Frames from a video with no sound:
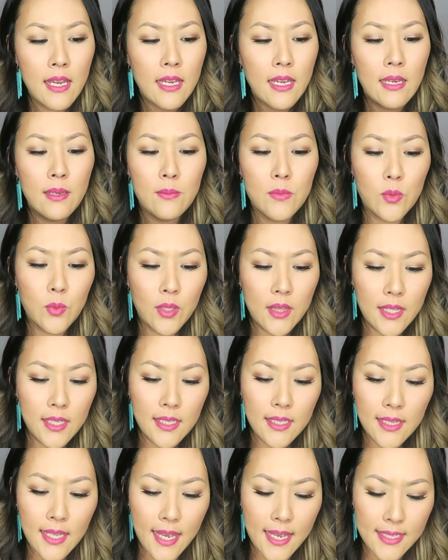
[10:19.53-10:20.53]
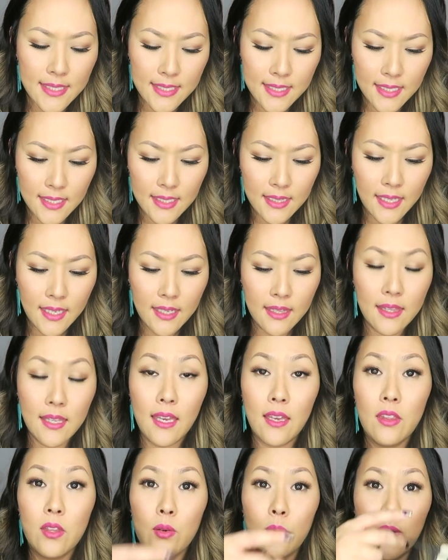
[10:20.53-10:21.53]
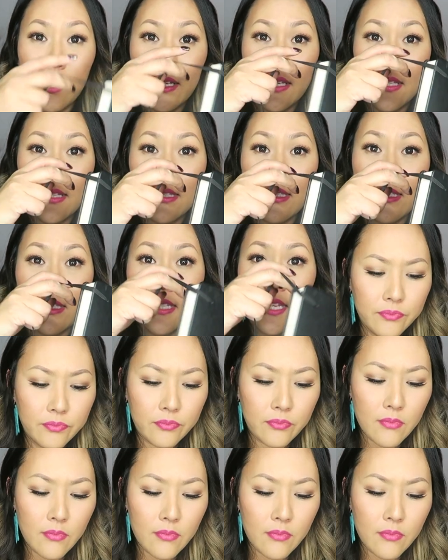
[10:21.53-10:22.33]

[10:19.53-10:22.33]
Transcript: comes with the elastic like the other ones.